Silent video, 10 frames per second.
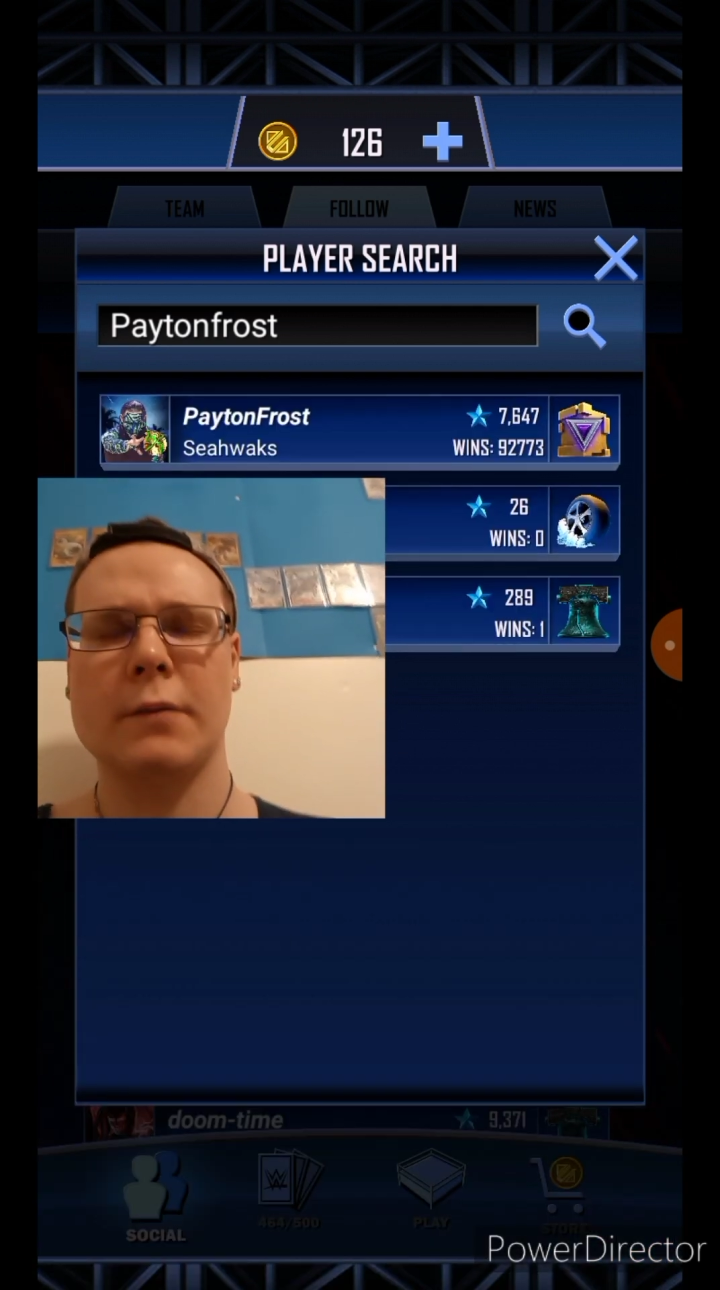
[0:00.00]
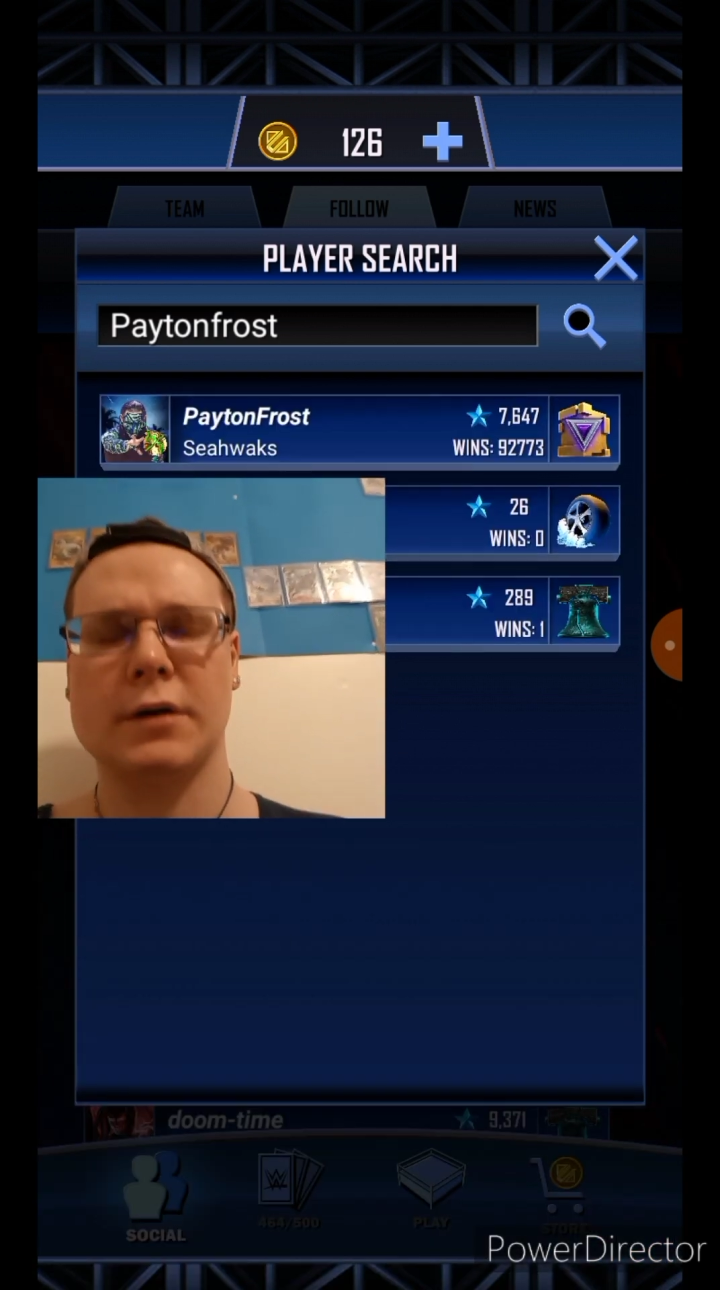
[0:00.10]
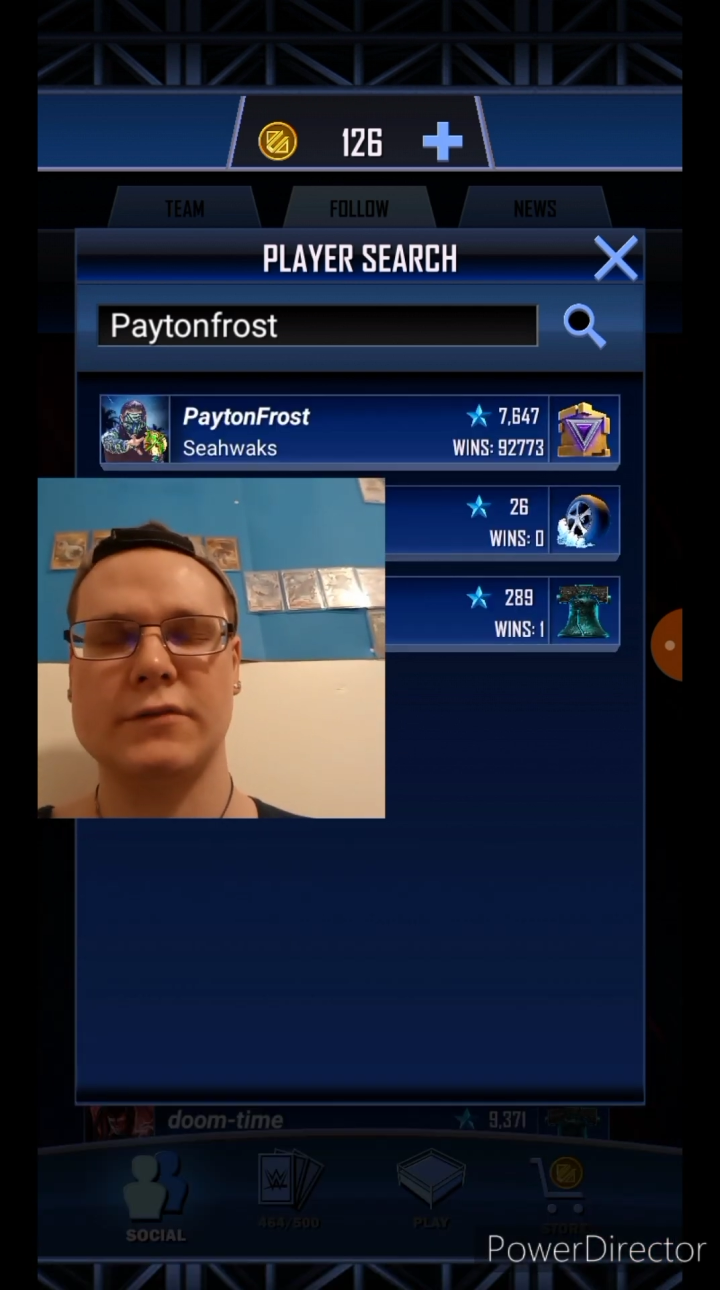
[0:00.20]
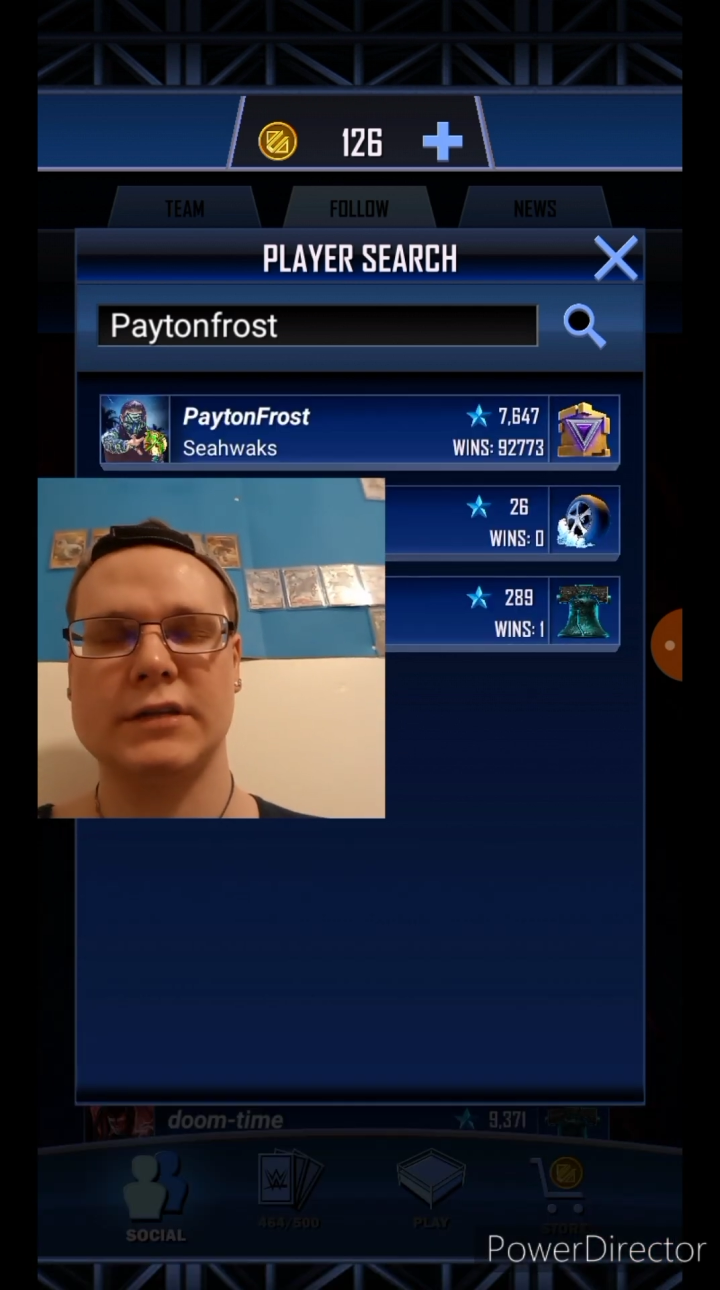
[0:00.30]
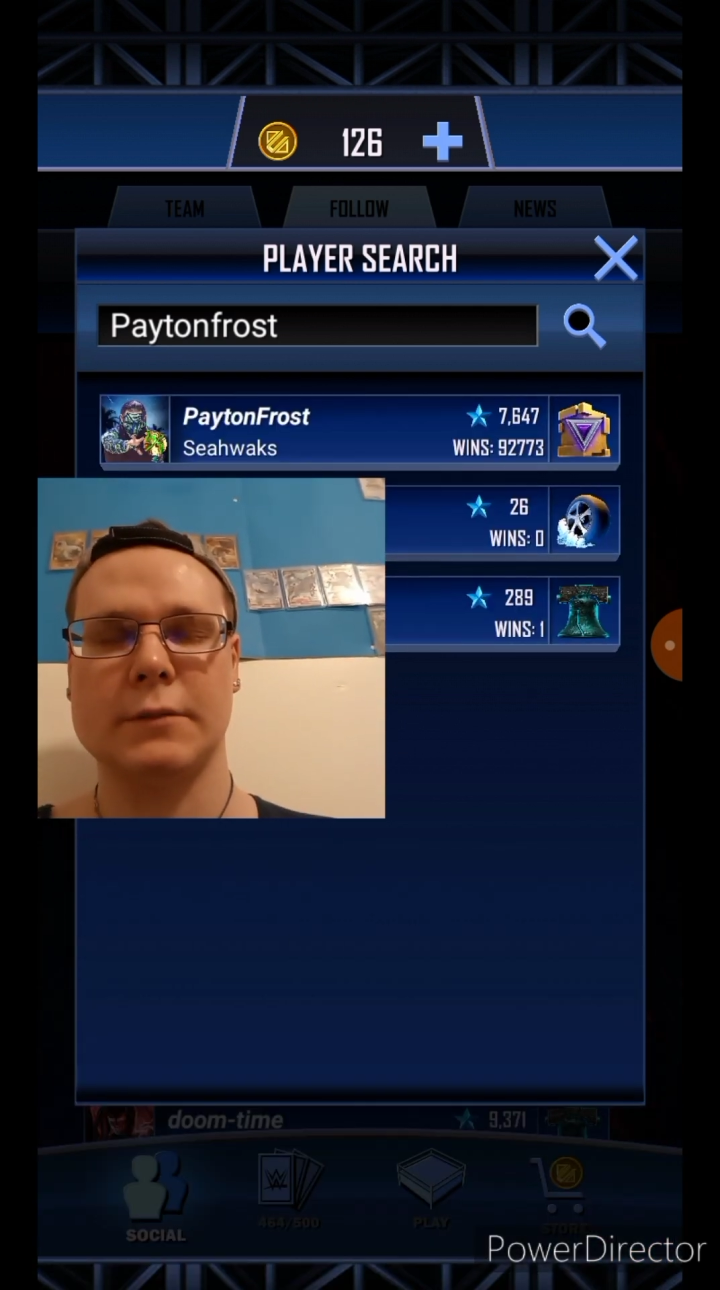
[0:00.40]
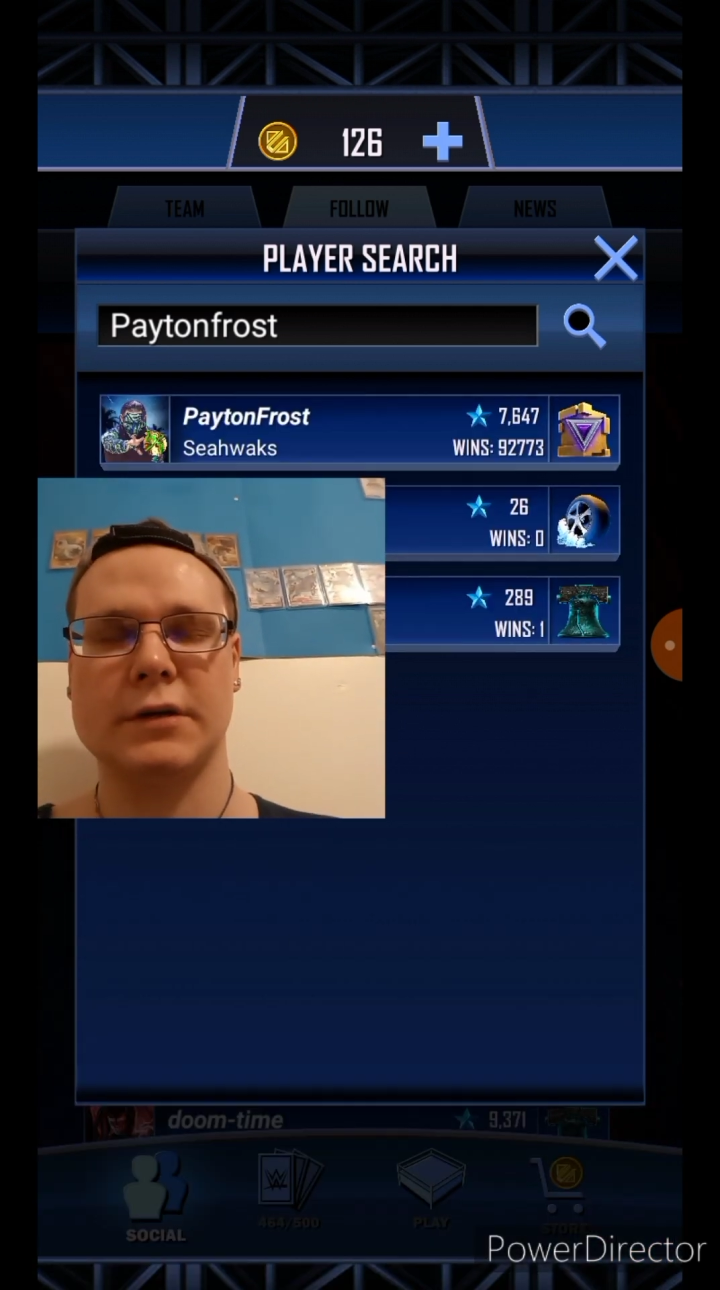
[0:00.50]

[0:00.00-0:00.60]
but if you type